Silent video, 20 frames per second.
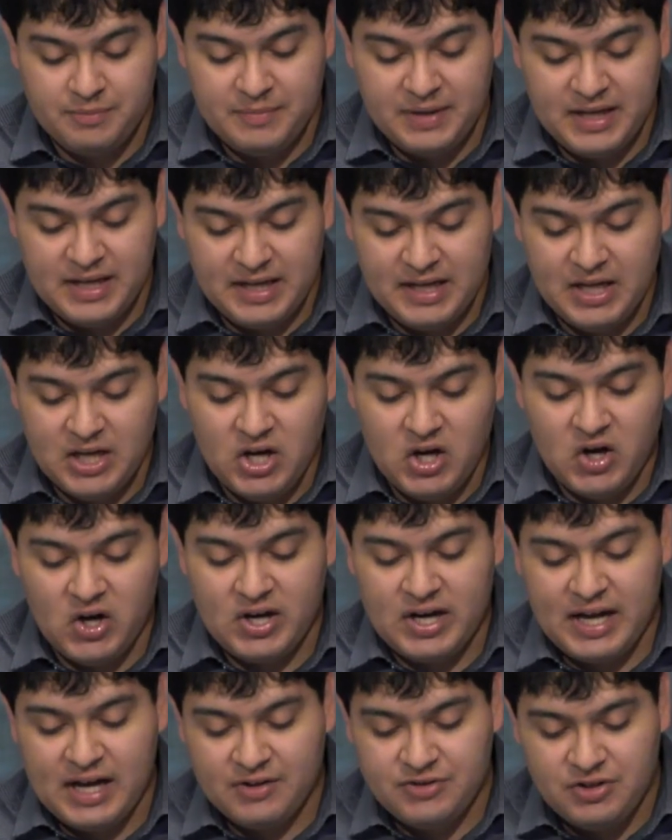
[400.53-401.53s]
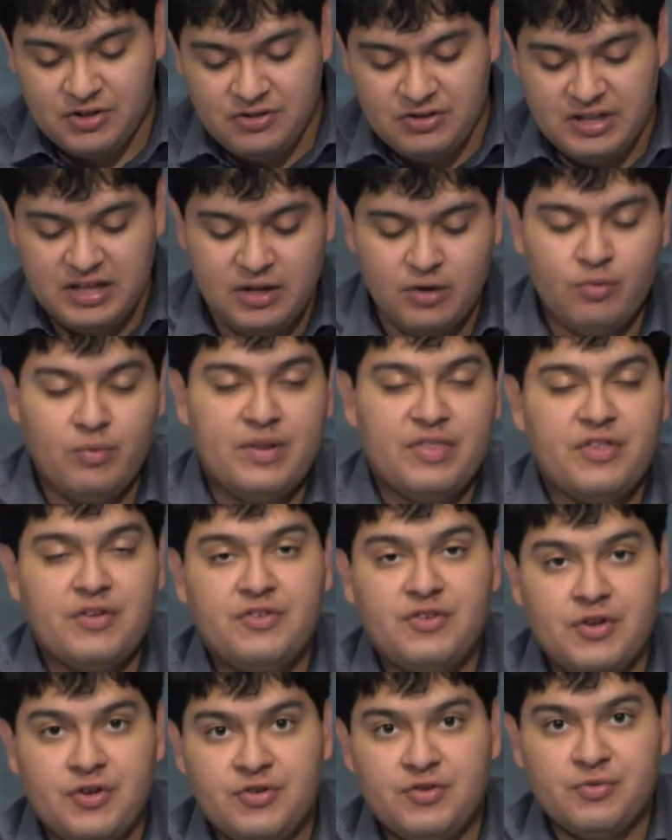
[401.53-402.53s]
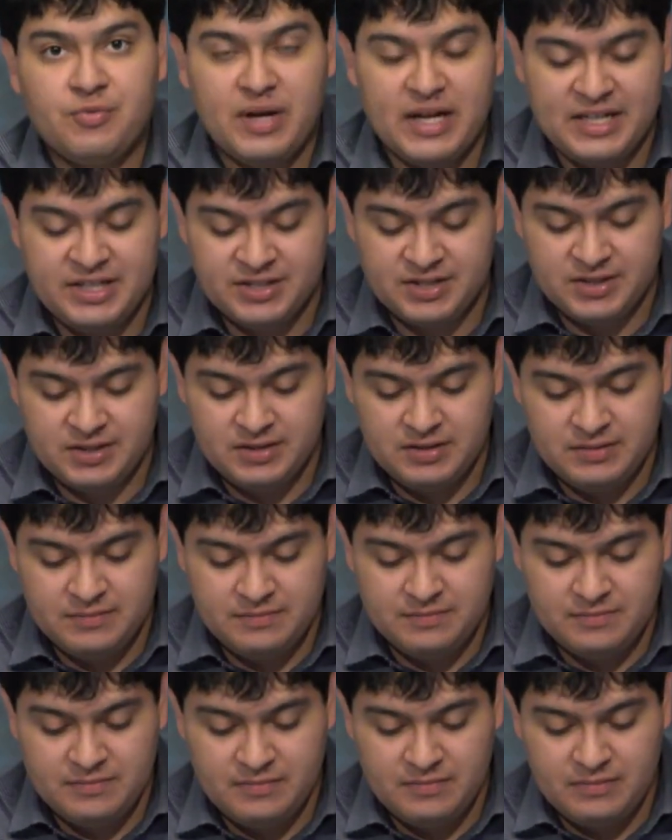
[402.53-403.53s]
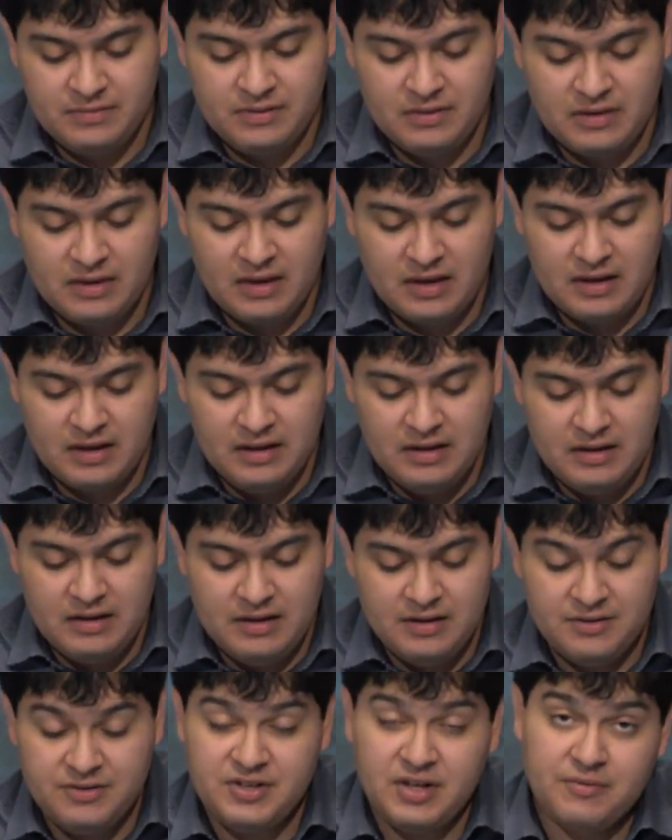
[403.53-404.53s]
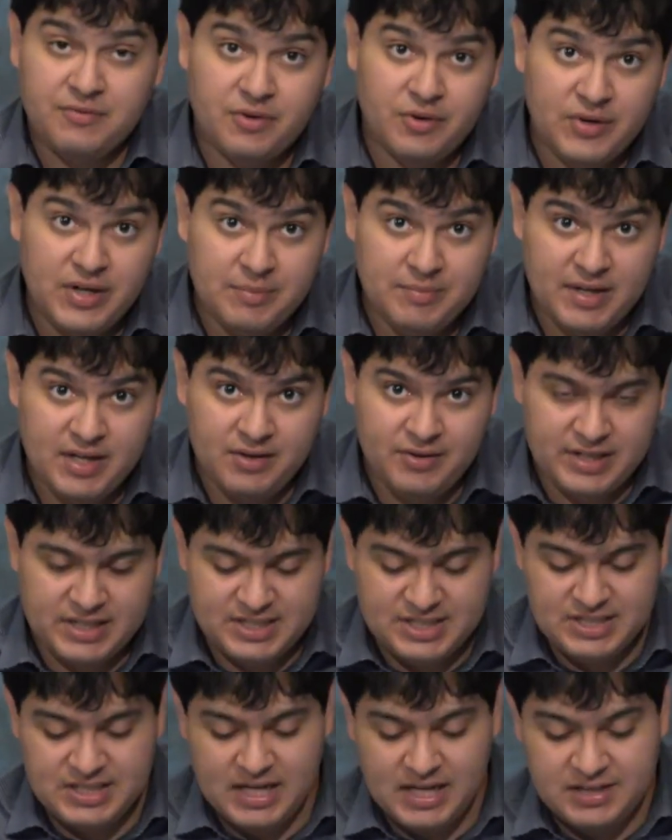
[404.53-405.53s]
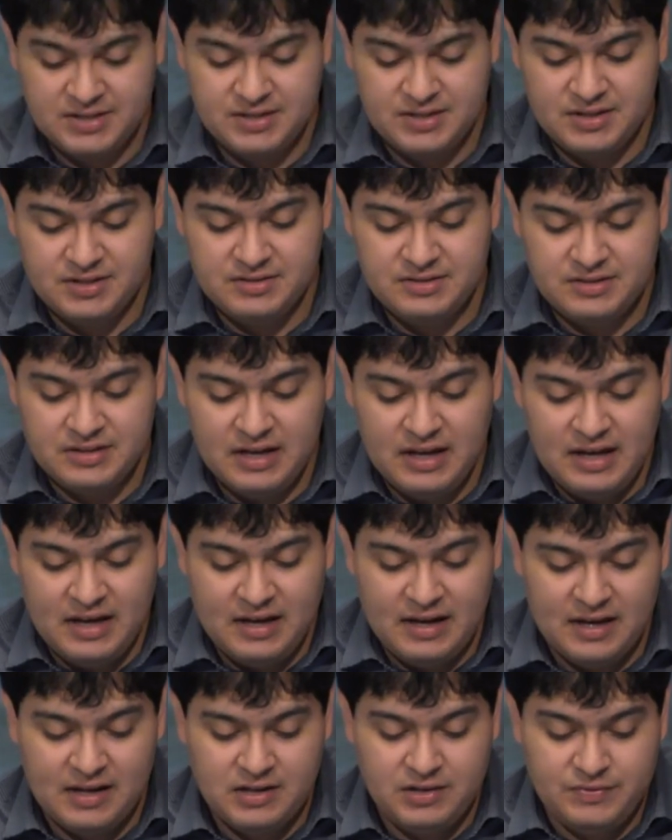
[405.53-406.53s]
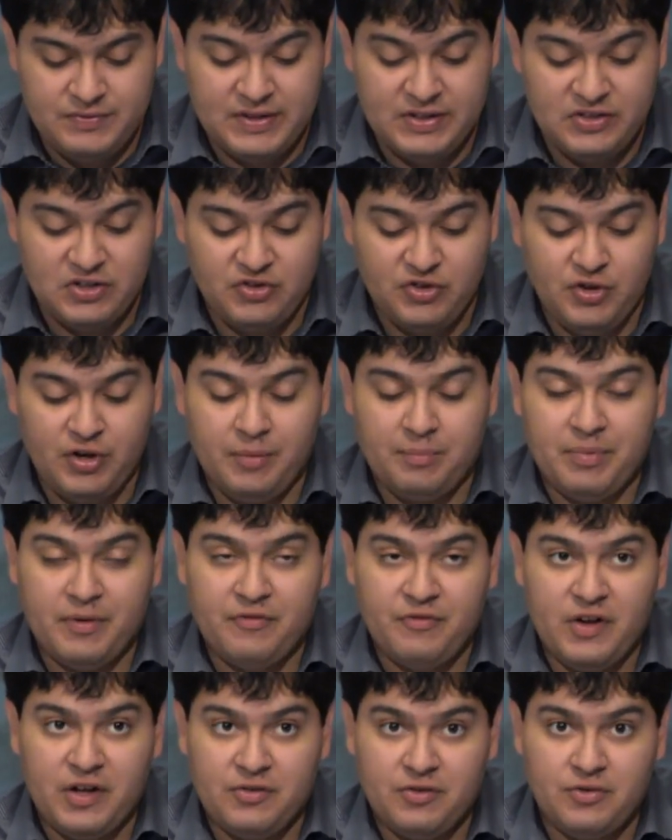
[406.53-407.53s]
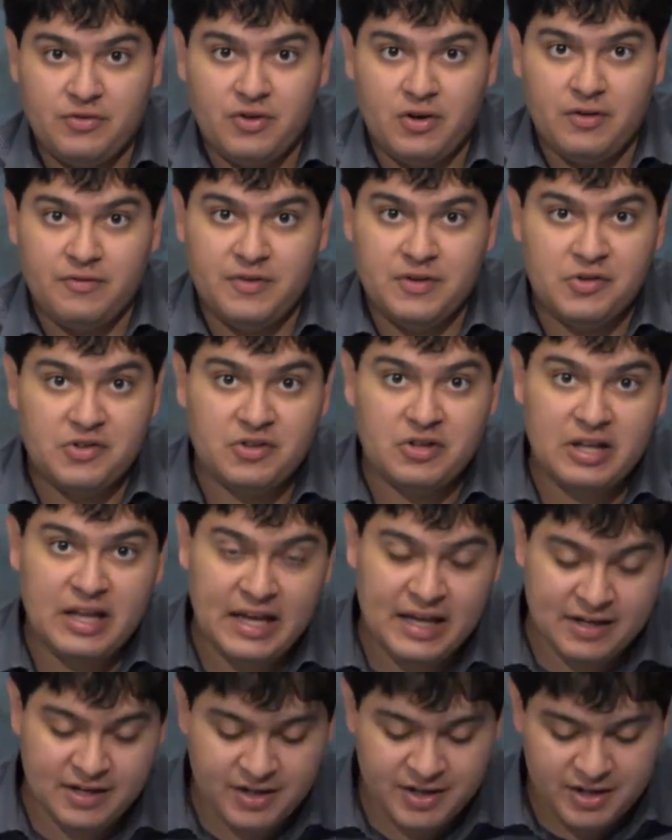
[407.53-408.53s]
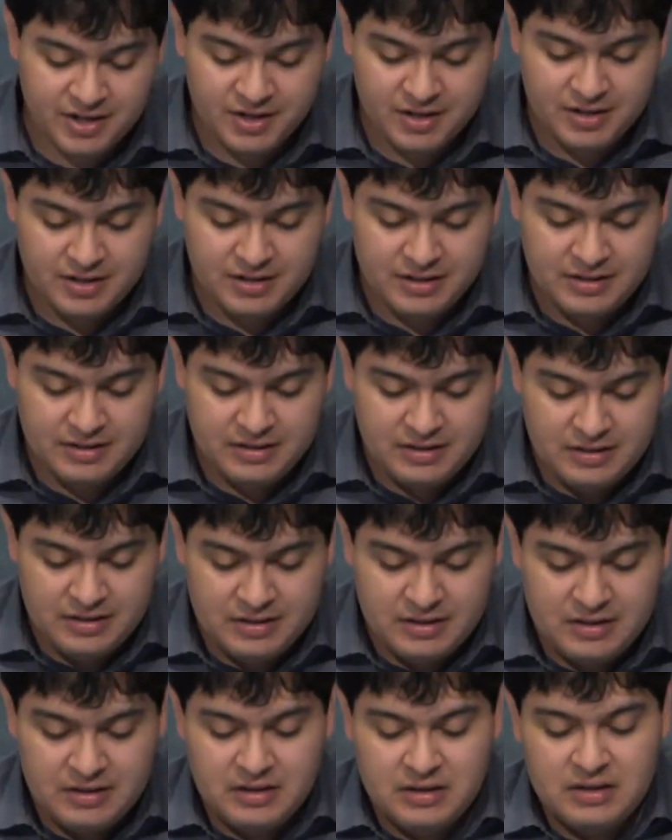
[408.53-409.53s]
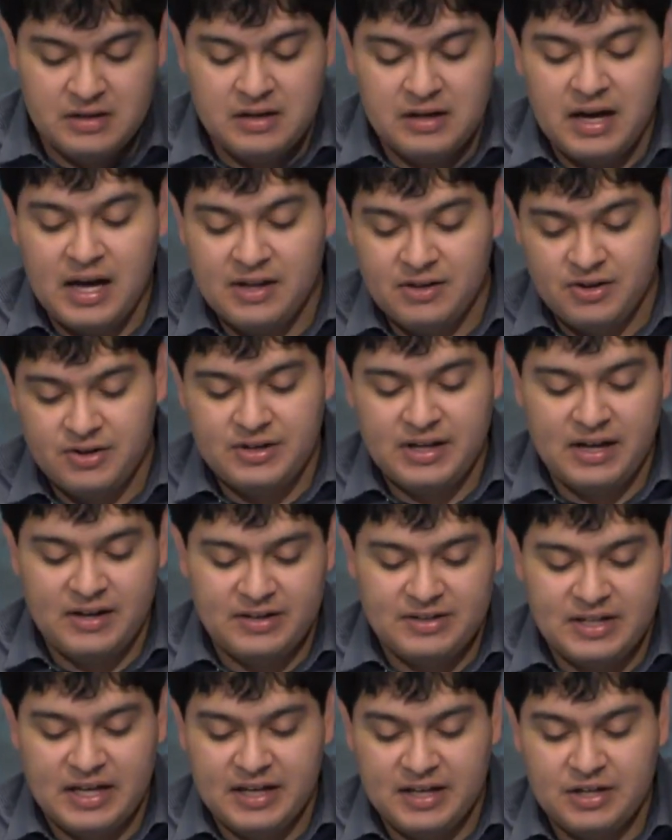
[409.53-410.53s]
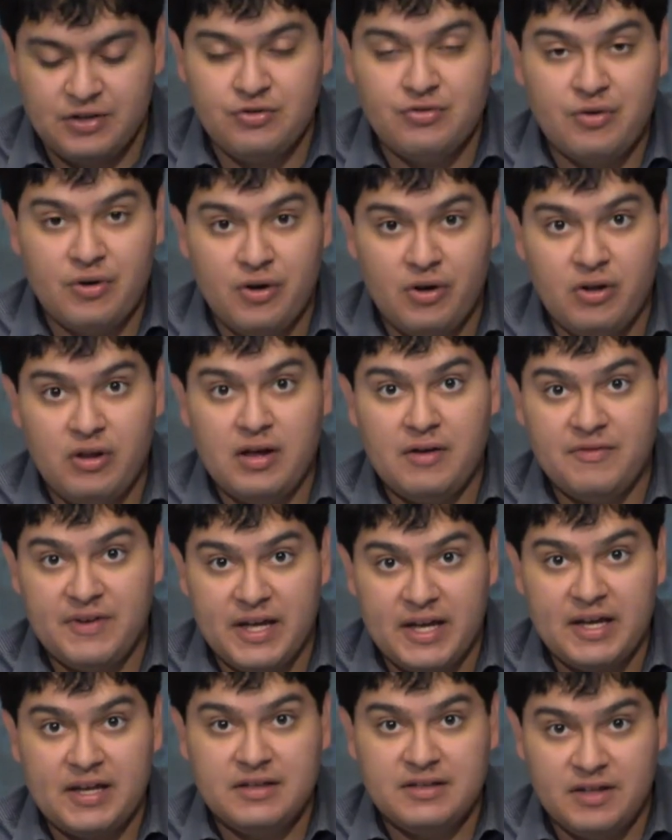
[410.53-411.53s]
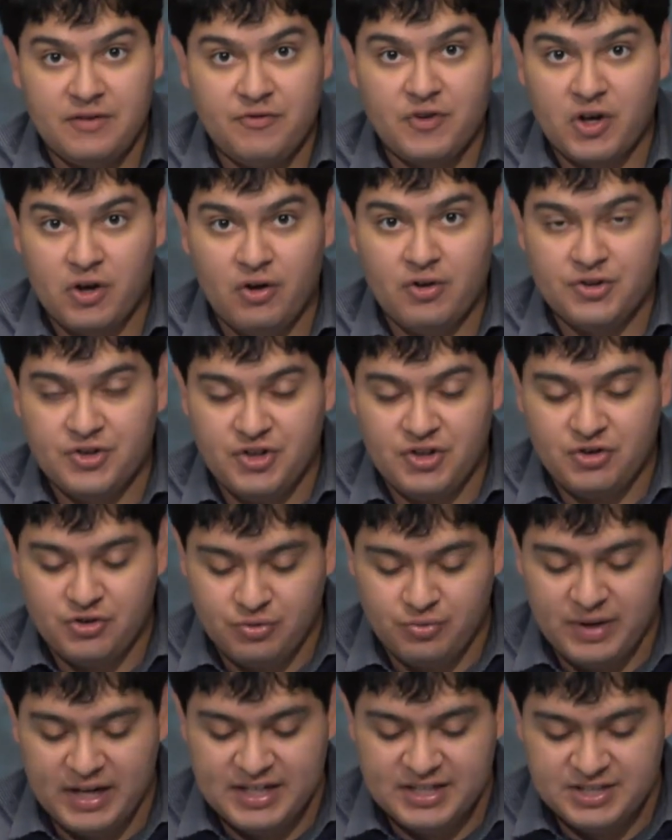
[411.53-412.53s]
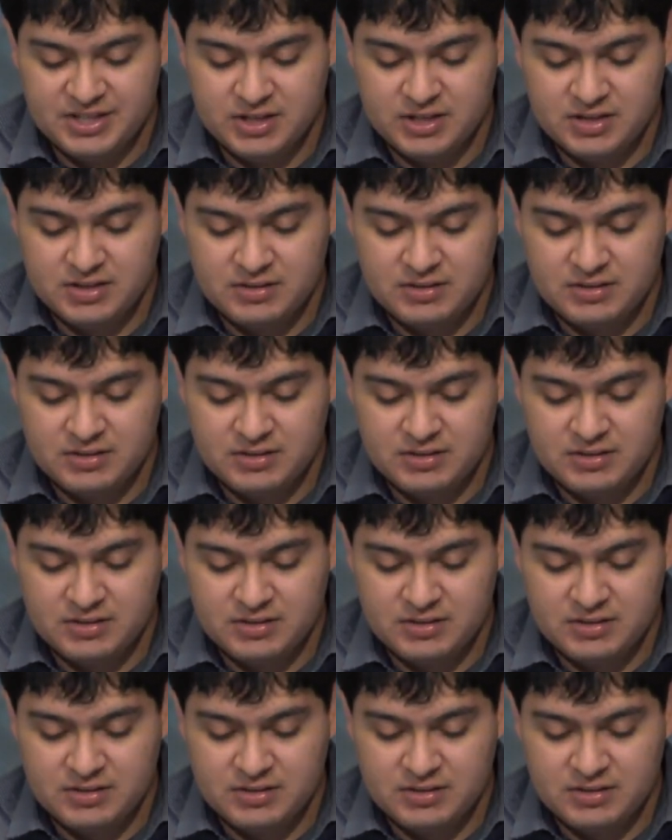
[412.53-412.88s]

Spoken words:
me on how to deal with the situation. Several email exchanges and a visit to the professor's office later, I learned how to take control of a difficult situation.